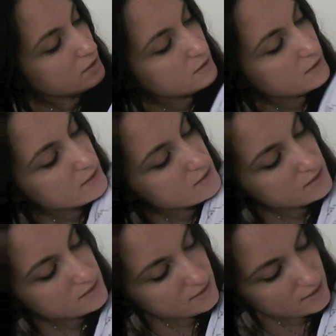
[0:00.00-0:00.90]
there
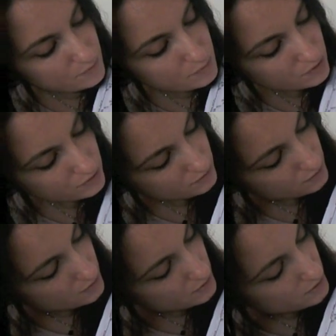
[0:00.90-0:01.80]
is this table,
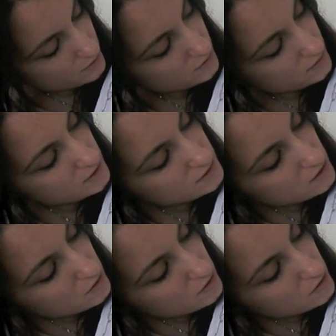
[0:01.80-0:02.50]
and these are